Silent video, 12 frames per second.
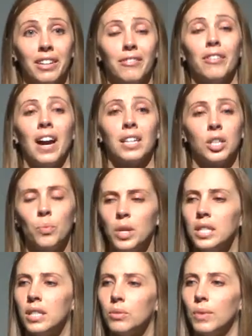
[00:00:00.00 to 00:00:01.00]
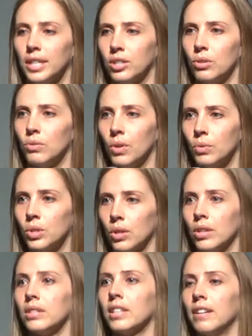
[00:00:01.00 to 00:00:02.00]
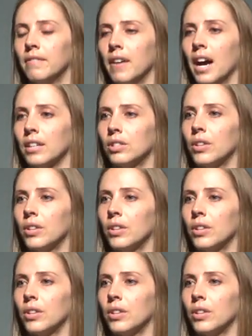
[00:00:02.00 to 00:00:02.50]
in fact, and did rescue those girls, in fact.